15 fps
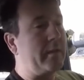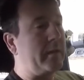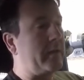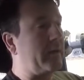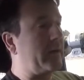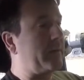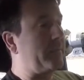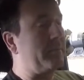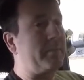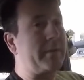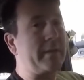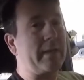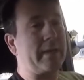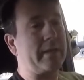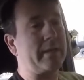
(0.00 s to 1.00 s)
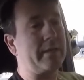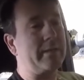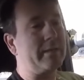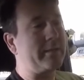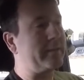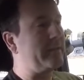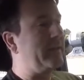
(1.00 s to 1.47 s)
But yeah,
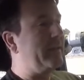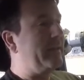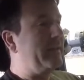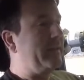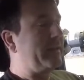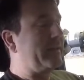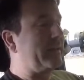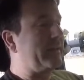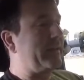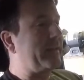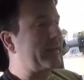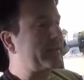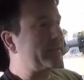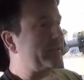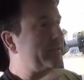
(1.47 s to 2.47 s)
the next